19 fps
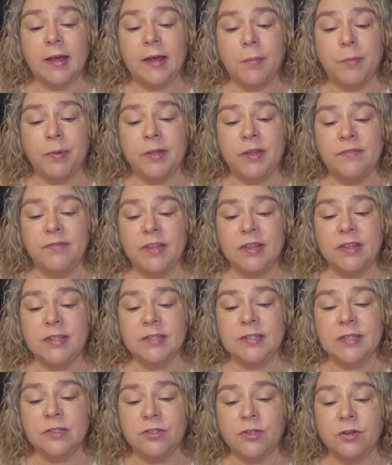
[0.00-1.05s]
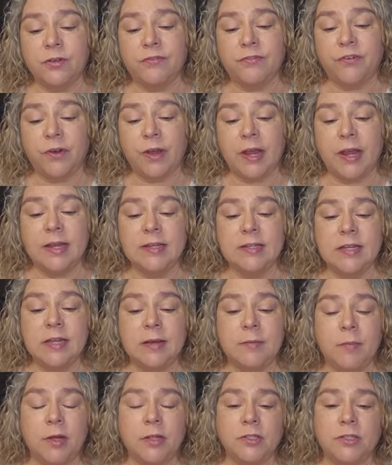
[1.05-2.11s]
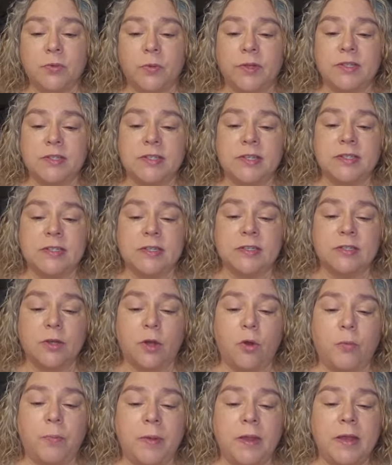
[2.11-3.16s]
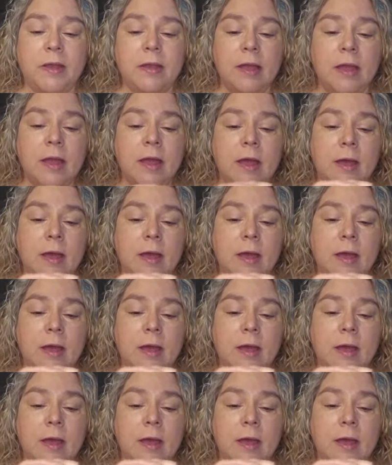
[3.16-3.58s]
I believe that this is good for 18 months once this is opened,